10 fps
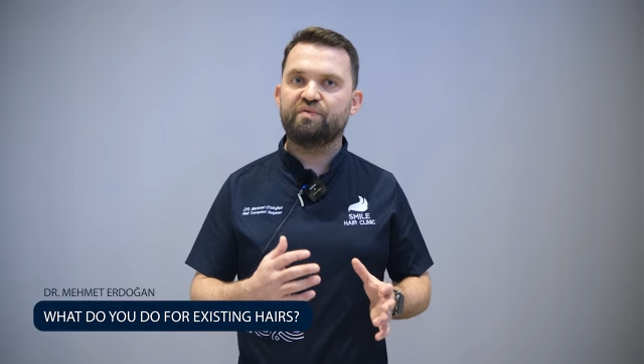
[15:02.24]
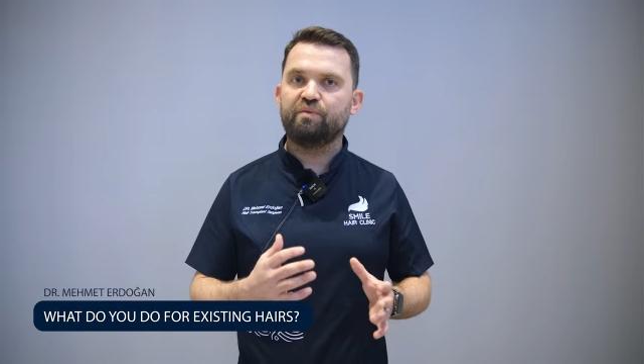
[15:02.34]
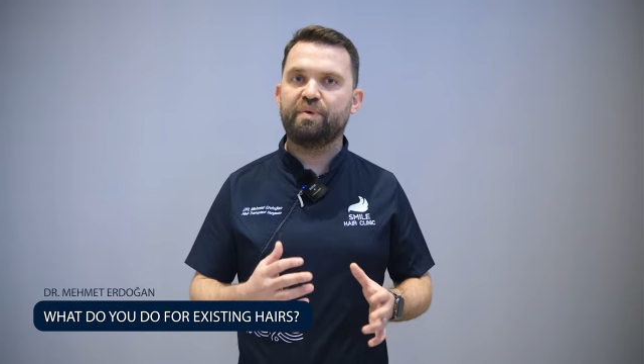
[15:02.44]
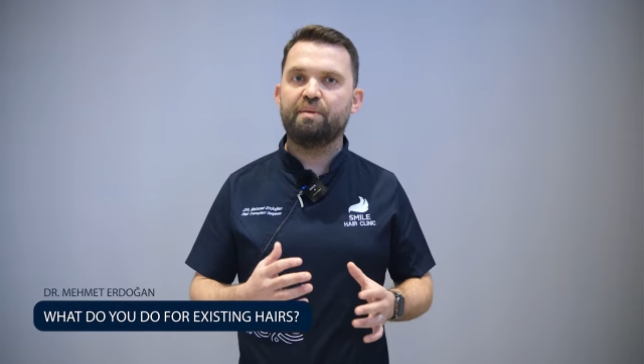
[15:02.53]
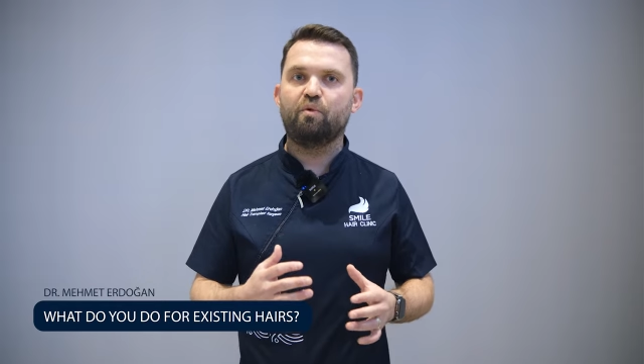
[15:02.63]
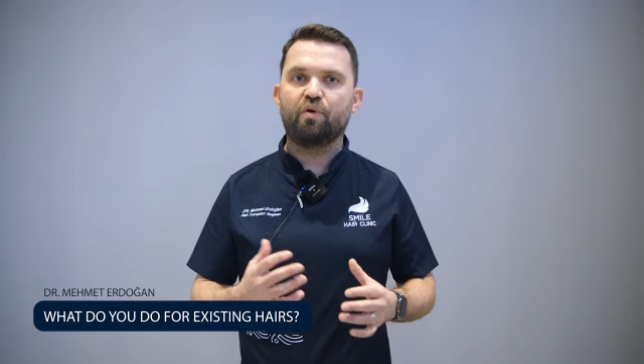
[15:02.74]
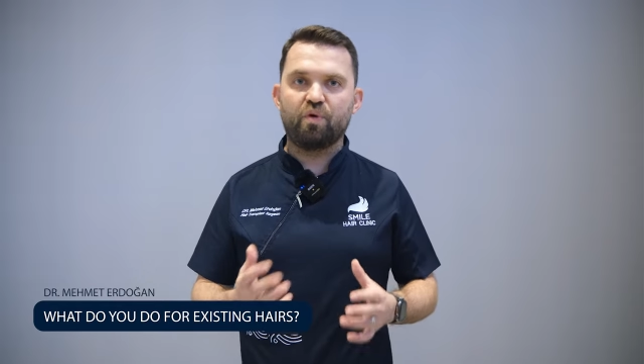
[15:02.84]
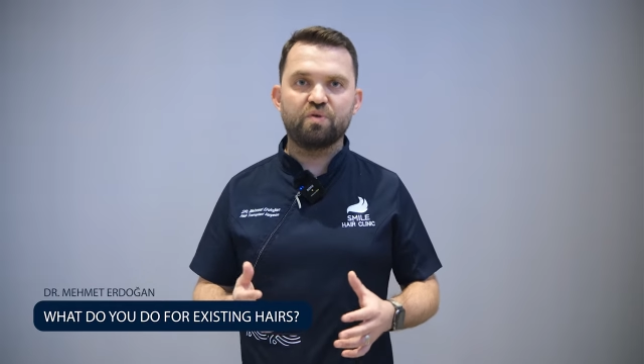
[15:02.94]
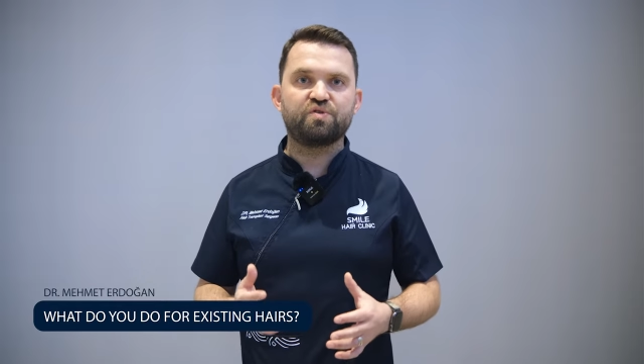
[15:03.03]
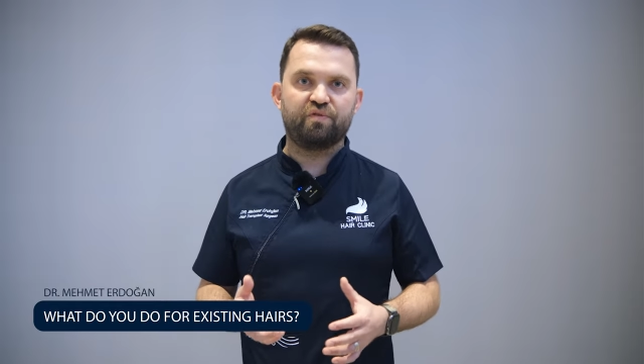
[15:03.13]
it will be a more
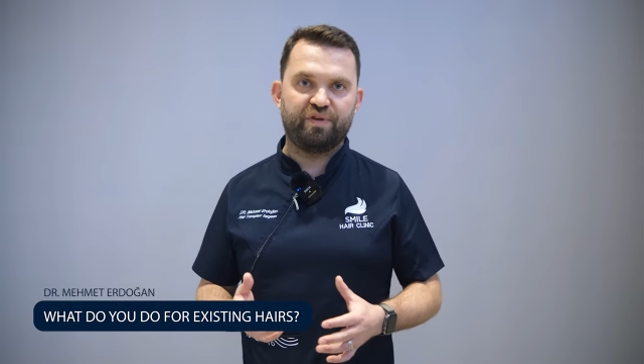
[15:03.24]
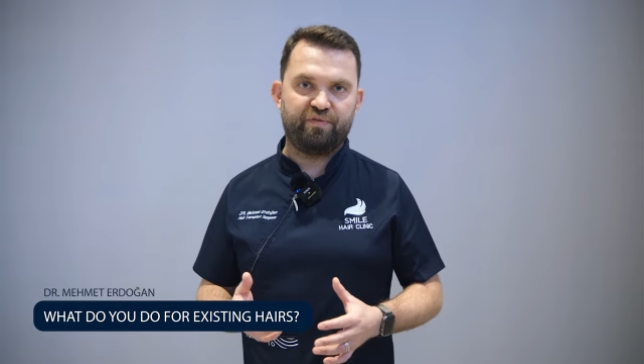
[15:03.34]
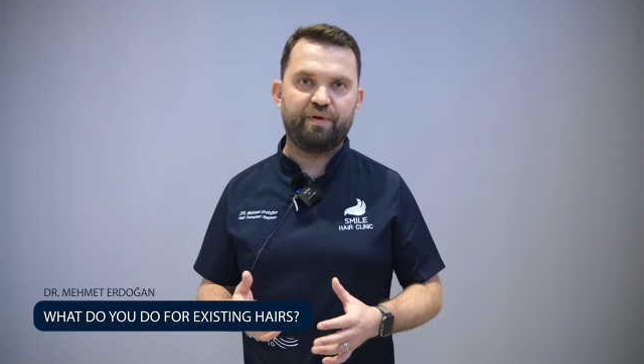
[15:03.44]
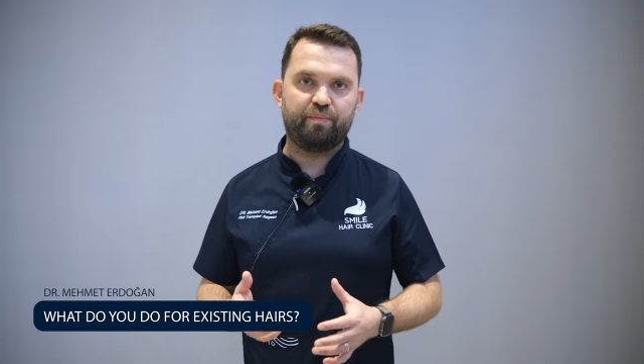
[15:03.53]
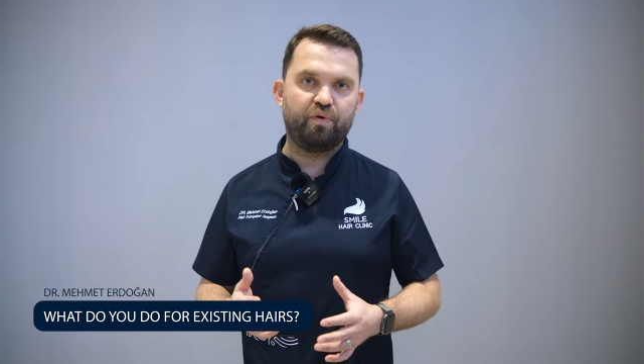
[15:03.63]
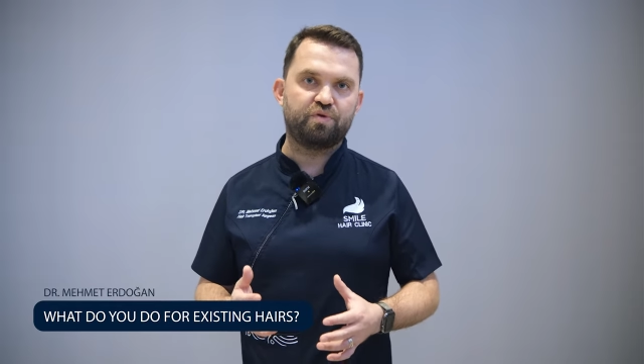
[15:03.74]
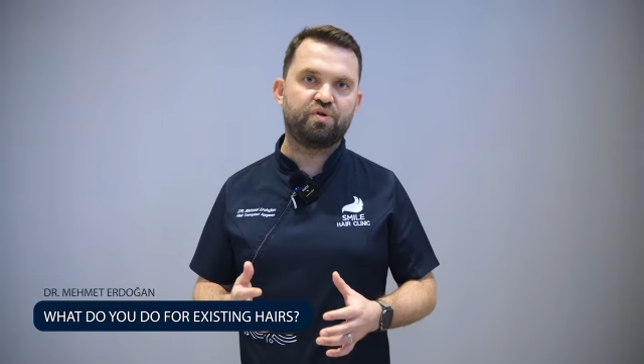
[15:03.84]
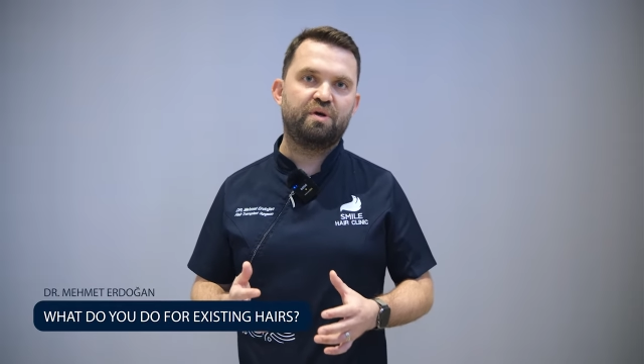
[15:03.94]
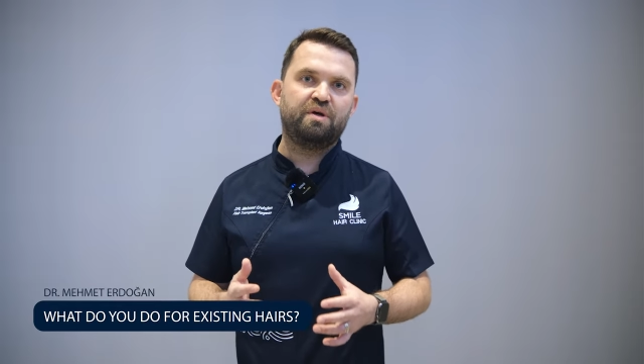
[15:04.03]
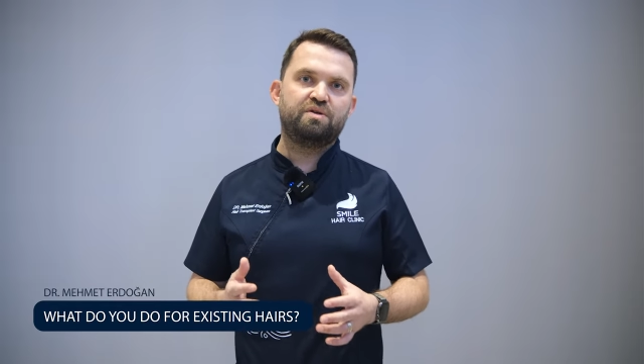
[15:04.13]
conservative approach.